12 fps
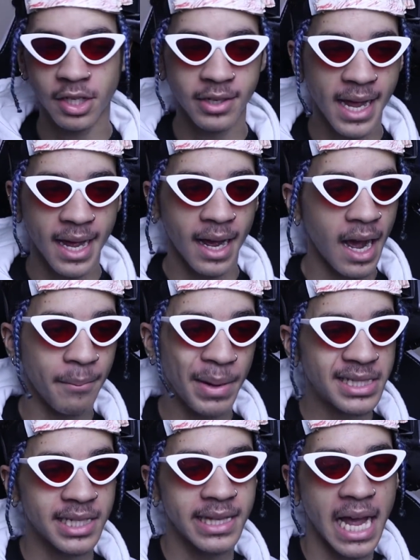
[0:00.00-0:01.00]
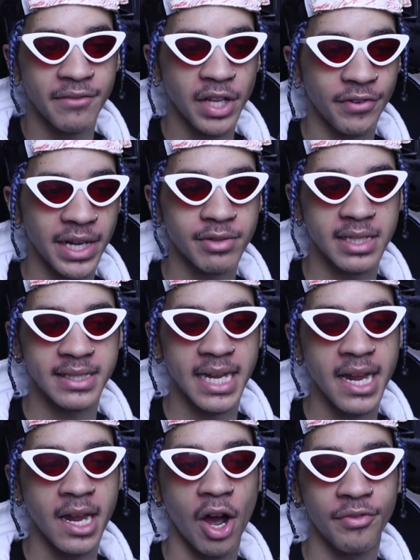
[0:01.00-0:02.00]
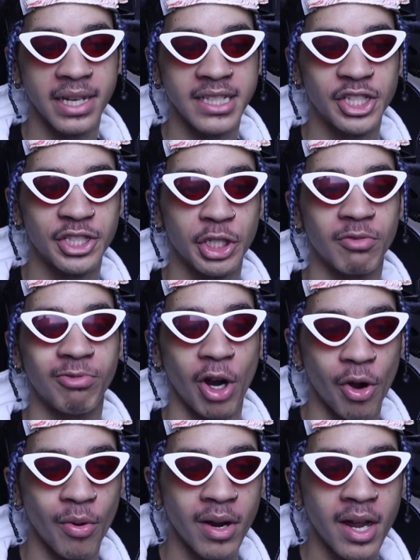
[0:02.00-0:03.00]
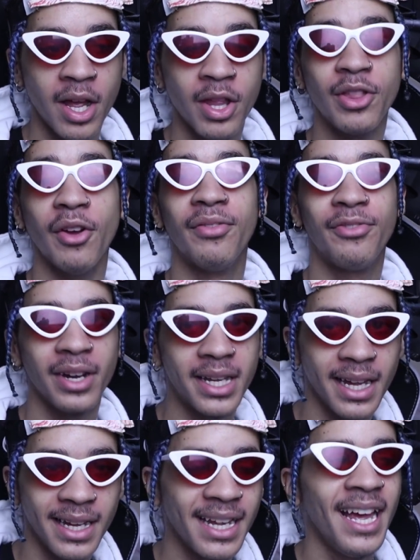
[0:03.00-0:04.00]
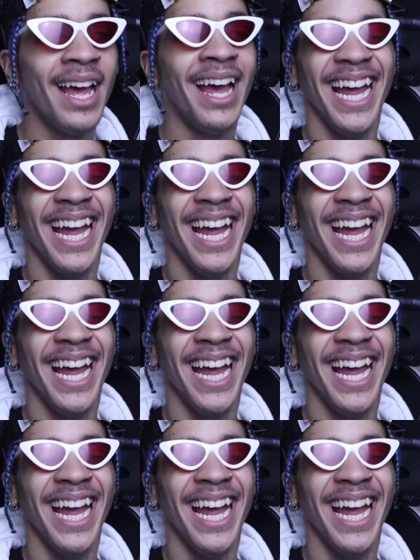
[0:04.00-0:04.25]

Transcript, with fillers: So yeah, I basically have nothing else to say other than to just roll the freaking